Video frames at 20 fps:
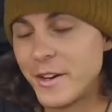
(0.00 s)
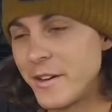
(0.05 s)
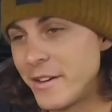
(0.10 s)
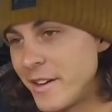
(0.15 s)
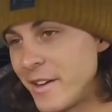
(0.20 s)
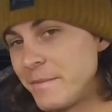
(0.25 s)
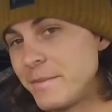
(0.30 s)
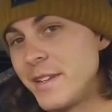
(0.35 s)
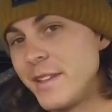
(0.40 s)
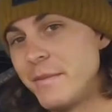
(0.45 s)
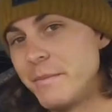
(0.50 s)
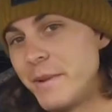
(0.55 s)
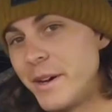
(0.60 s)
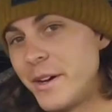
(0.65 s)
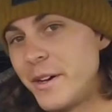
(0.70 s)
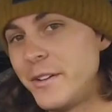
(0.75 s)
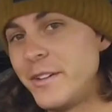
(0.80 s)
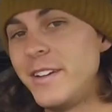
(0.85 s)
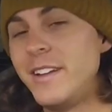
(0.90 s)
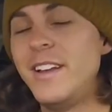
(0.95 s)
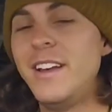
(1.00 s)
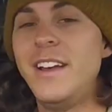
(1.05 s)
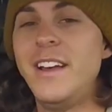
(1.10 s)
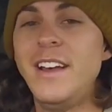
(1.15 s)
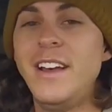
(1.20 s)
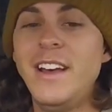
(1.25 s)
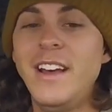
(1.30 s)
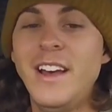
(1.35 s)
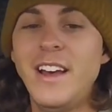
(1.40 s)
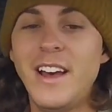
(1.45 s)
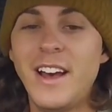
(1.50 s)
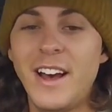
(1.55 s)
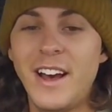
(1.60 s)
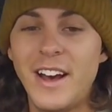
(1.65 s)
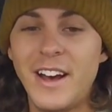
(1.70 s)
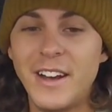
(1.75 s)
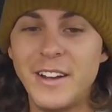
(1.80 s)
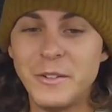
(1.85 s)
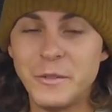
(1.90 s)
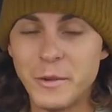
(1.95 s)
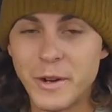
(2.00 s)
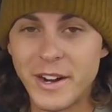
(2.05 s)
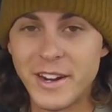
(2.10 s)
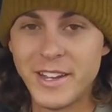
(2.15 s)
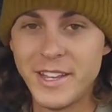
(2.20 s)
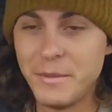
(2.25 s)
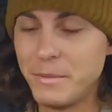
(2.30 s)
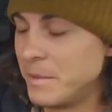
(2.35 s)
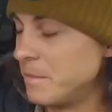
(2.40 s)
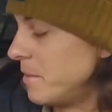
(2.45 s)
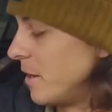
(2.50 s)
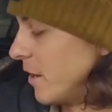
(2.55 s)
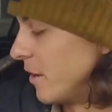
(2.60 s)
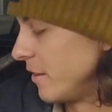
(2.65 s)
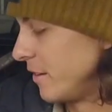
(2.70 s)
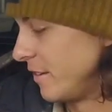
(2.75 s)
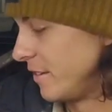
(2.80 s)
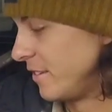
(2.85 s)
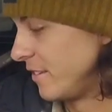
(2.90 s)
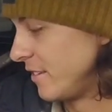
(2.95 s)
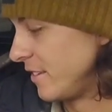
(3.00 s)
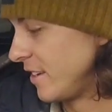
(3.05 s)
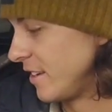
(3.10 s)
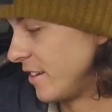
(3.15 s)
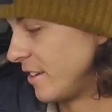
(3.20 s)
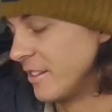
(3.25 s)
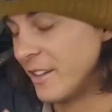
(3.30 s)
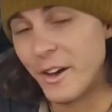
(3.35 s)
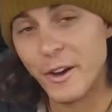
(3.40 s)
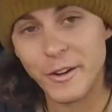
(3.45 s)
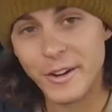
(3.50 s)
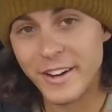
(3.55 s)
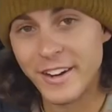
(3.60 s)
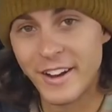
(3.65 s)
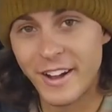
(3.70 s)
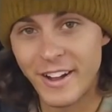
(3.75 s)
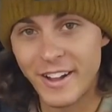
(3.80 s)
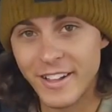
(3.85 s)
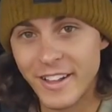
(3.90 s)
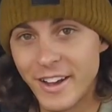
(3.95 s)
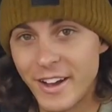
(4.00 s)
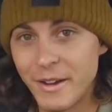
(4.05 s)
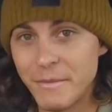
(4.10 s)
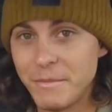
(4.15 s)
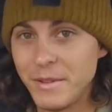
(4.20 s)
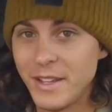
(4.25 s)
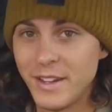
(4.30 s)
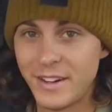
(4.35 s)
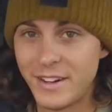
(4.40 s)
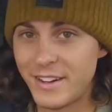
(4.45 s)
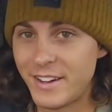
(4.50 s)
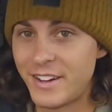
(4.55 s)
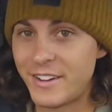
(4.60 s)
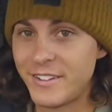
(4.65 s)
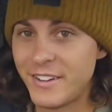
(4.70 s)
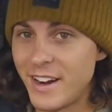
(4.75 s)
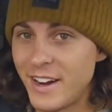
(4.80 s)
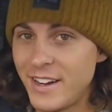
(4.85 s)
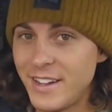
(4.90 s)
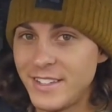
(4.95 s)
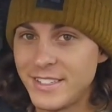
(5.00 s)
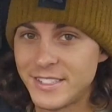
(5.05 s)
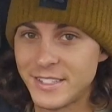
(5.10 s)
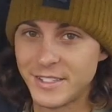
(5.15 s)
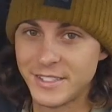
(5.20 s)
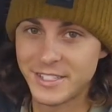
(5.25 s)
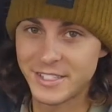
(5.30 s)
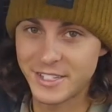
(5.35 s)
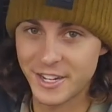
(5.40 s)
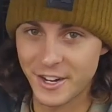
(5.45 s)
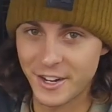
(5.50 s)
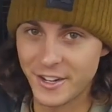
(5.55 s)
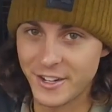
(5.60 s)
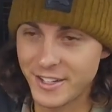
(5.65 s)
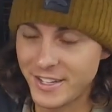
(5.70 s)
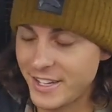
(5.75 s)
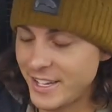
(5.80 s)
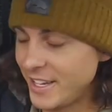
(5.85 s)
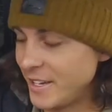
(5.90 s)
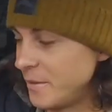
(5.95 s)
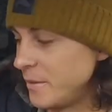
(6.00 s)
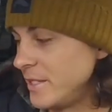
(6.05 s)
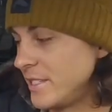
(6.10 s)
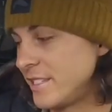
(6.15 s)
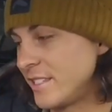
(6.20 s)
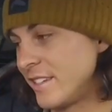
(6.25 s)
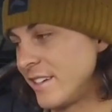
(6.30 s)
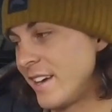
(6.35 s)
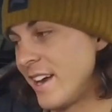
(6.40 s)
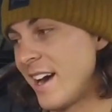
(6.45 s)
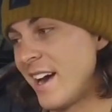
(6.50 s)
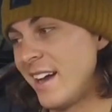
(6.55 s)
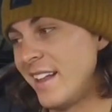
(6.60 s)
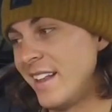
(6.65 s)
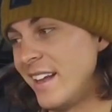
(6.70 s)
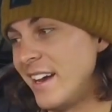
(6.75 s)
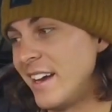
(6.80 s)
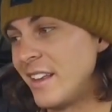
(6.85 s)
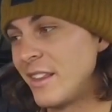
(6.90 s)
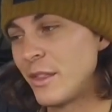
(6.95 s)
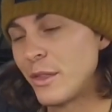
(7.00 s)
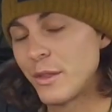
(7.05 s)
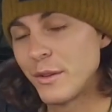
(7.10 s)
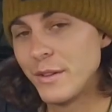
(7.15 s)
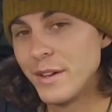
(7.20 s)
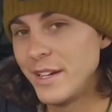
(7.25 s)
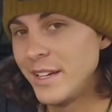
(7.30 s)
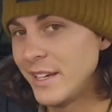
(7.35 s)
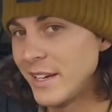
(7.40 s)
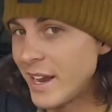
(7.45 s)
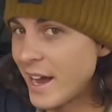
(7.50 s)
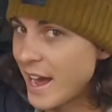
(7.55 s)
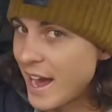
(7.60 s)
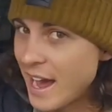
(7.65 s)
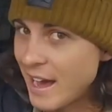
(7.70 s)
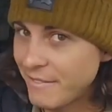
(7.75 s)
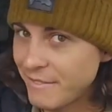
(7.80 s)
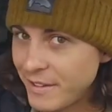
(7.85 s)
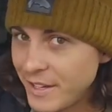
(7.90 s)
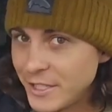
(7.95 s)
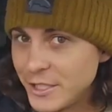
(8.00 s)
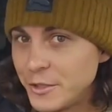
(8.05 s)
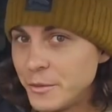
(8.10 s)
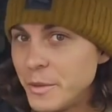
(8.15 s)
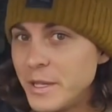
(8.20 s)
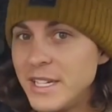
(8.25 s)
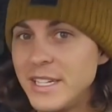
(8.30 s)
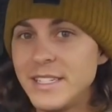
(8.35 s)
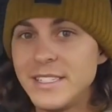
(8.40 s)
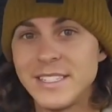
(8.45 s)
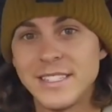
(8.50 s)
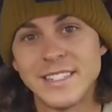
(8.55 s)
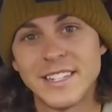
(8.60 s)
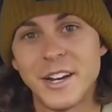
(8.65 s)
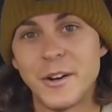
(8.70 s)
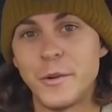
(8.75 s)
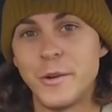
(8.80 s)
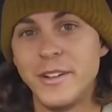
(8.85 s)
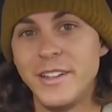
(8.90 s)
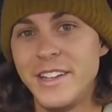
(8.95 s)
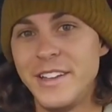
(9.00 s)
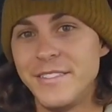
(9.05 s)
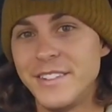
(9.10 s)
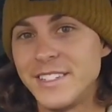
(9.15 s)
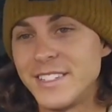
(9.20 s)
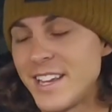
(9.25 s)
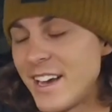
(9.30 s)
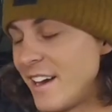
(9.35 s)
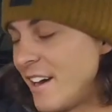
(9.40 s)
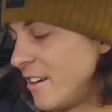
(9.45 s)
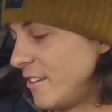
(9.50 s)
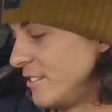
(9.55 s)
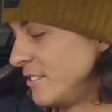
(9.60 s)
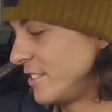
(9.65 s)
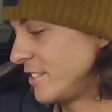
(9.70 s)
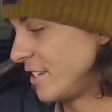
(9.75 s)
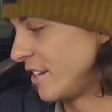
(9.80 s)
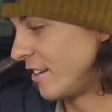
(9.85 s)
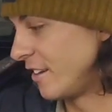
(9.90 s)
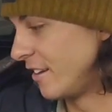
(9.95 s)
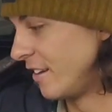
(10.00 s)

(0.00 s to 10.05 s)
up to the boat where I keep the boat and gonna load it all up, get it all ready so it's turnkey. We still got like 3.5-ish weeks until we're leaving town, so